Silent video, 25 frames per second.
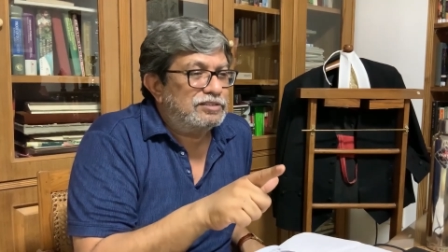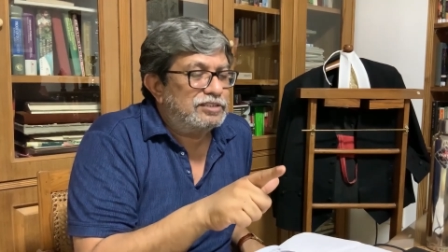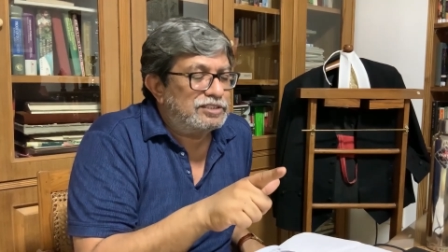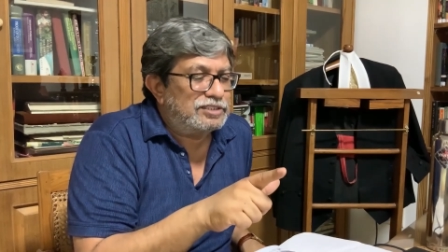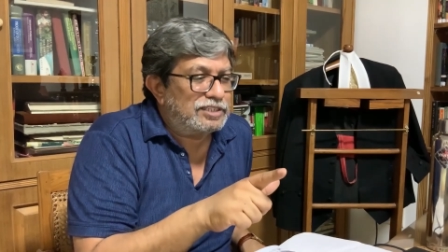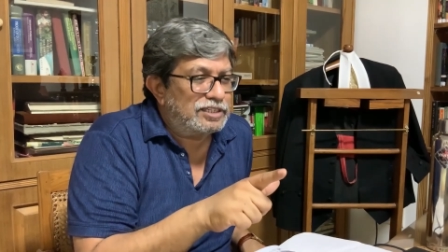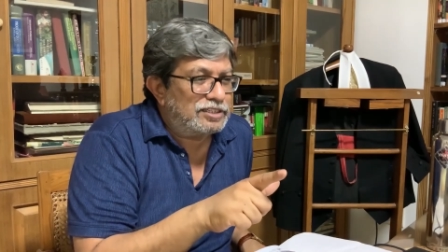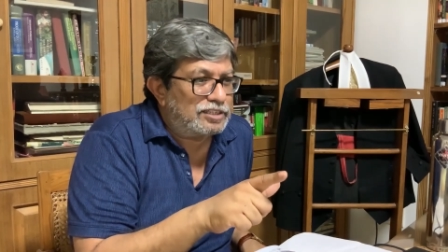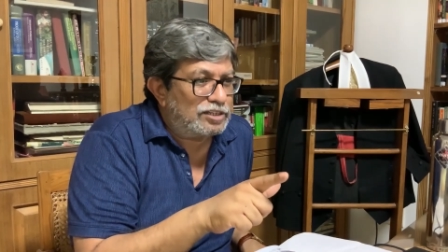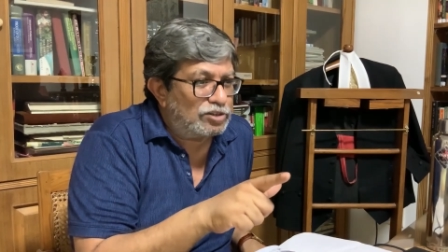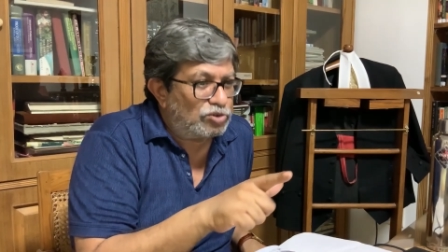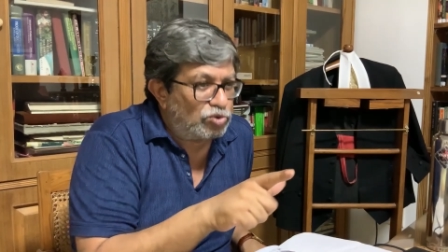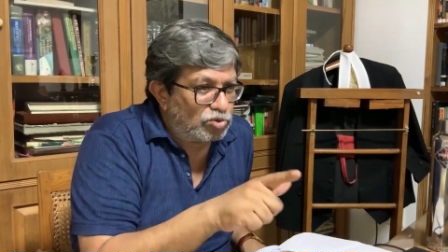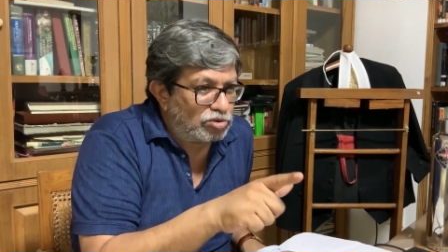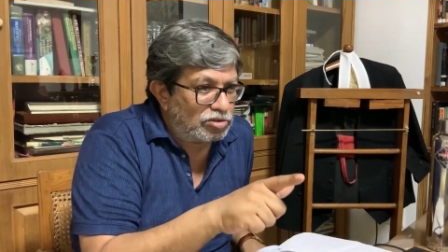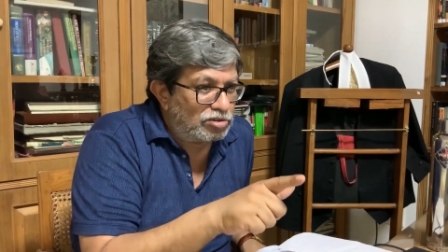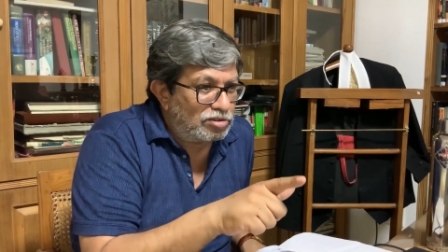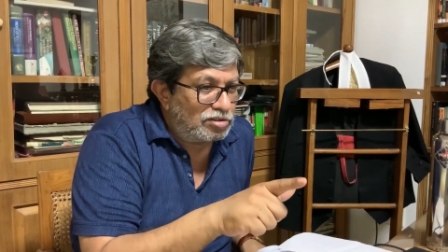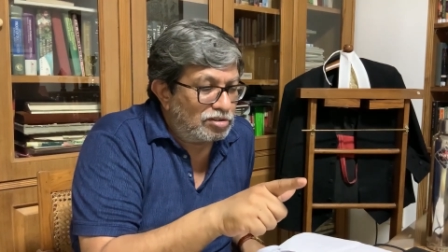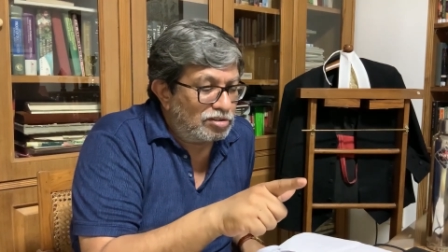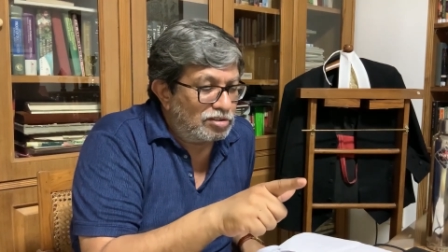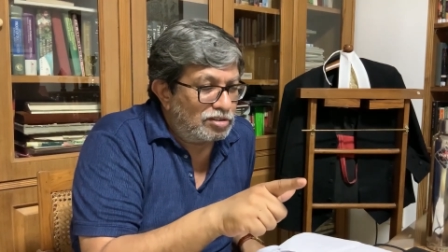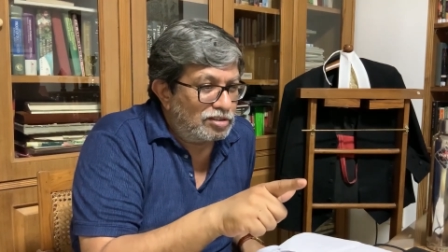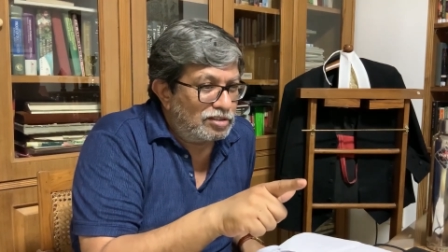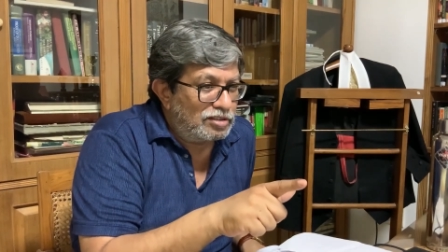It said that look,
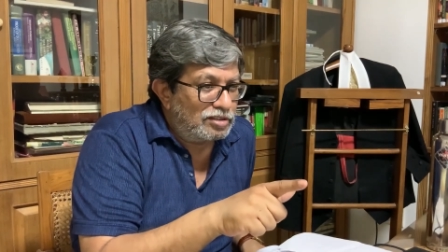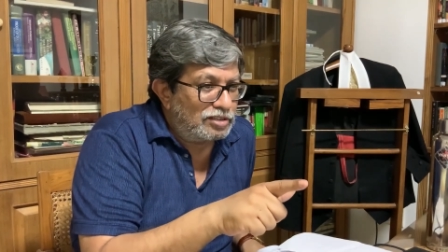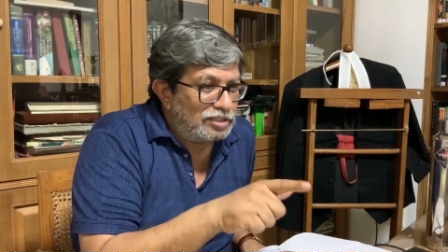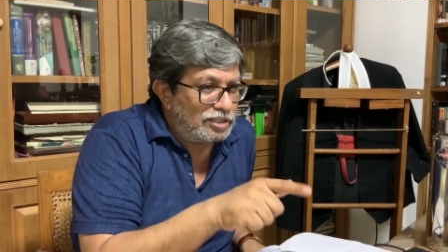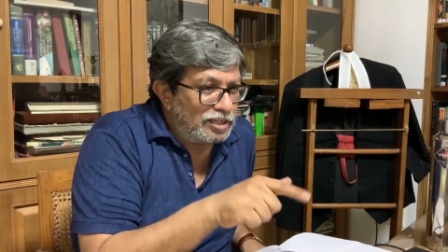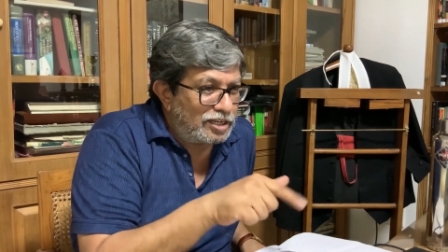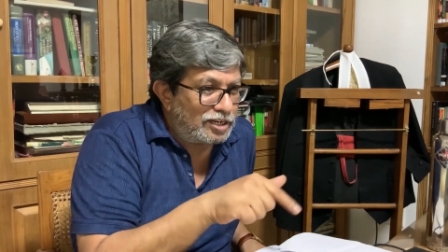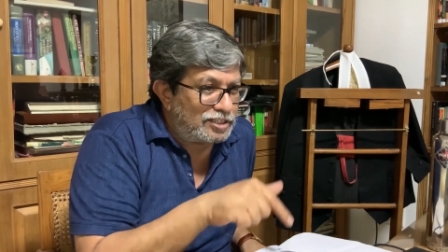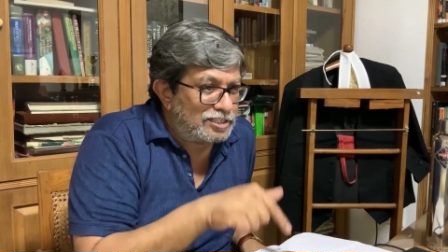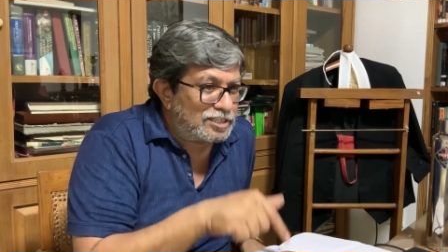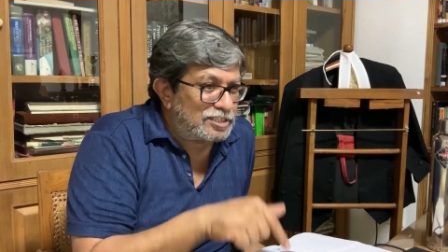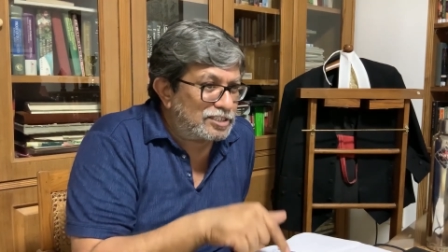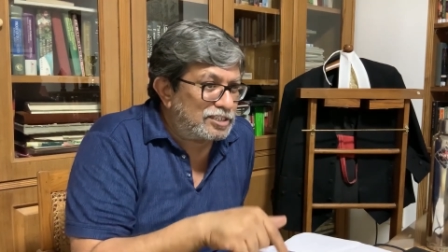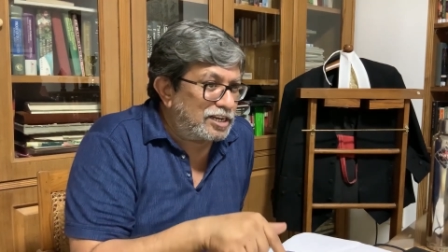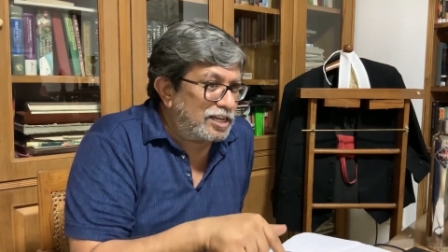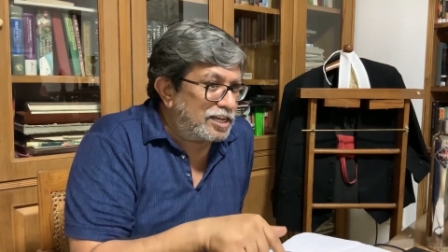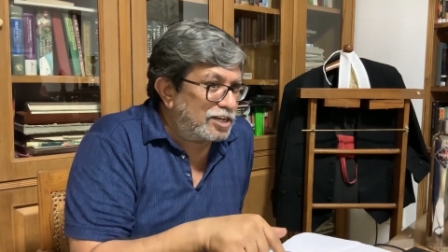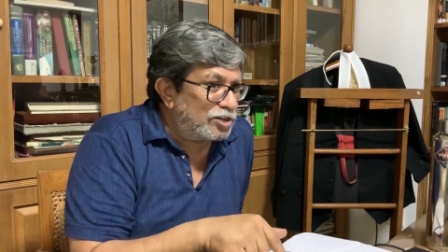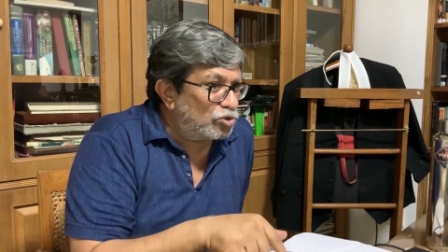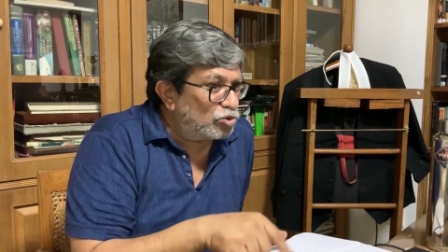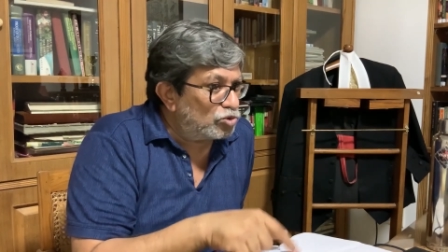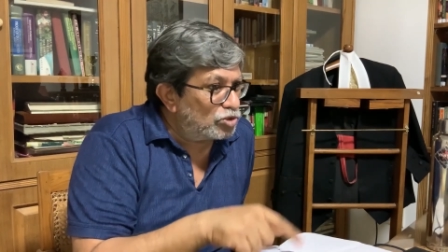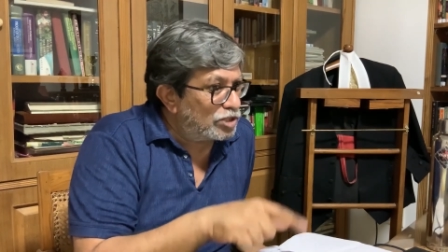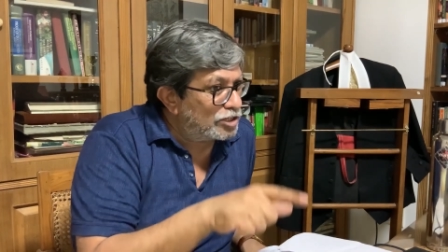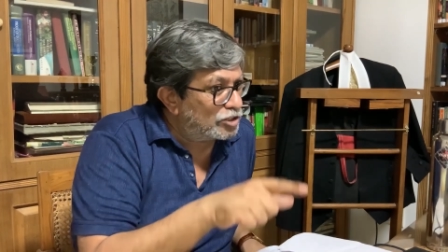here is a
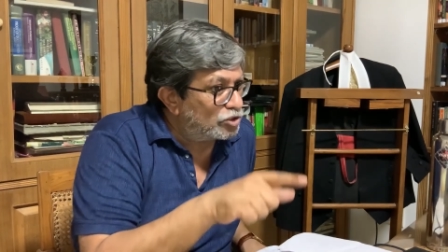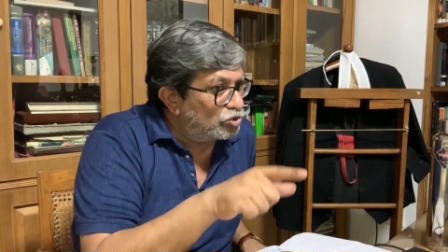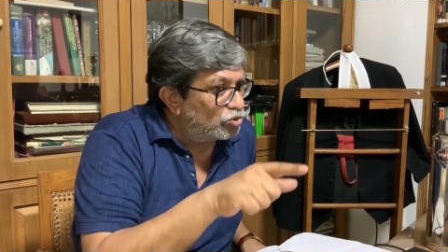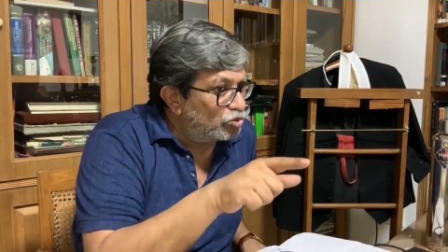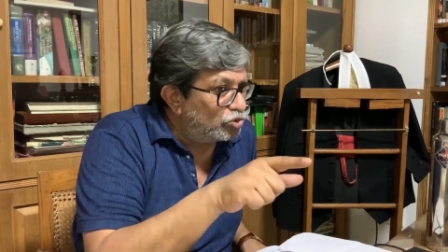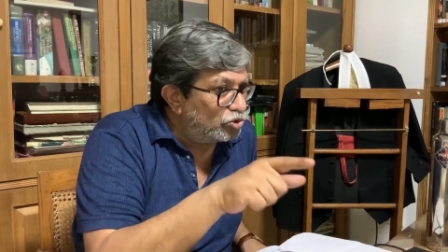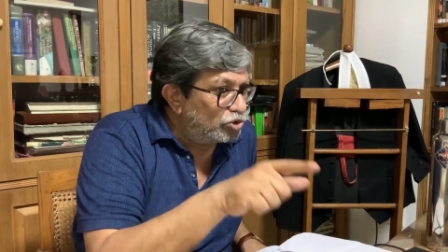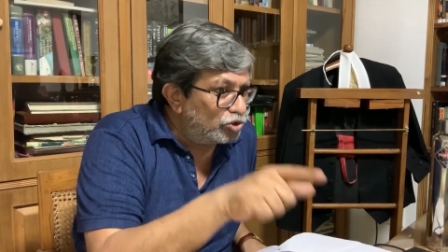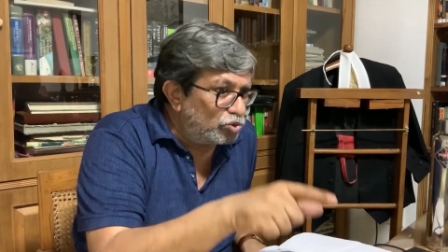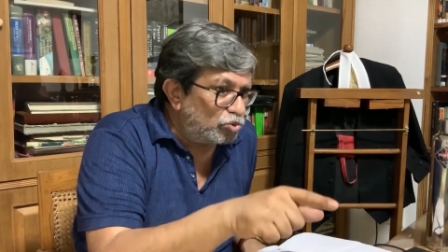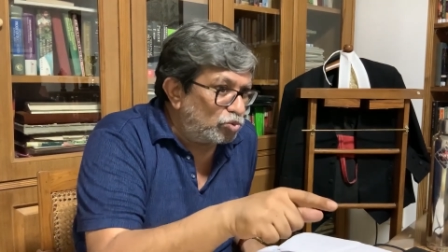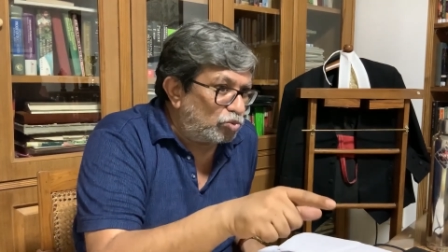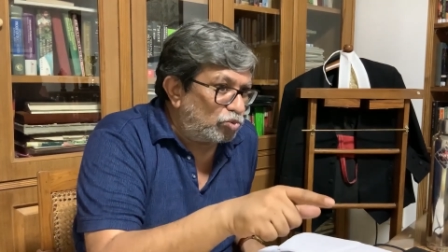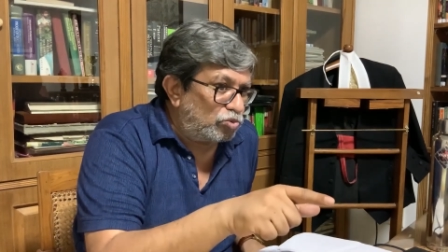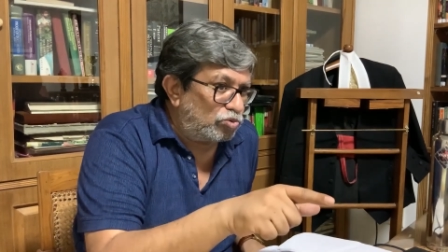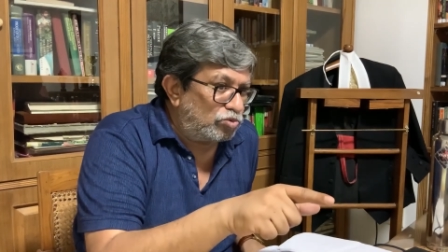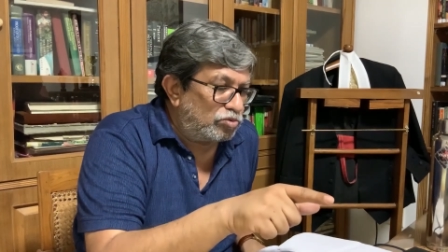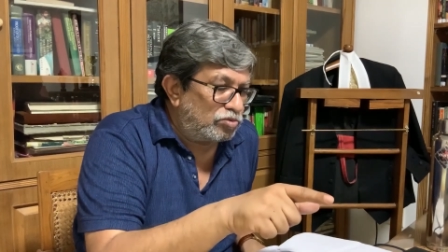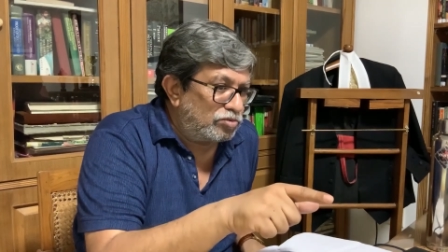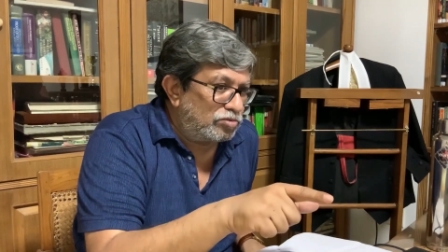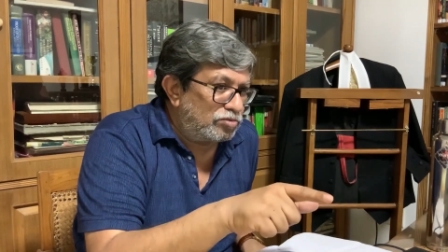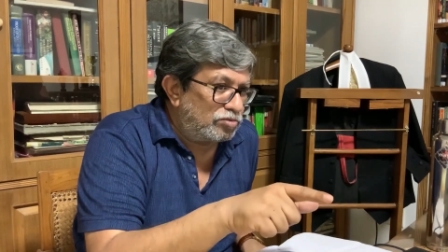scenario that you knew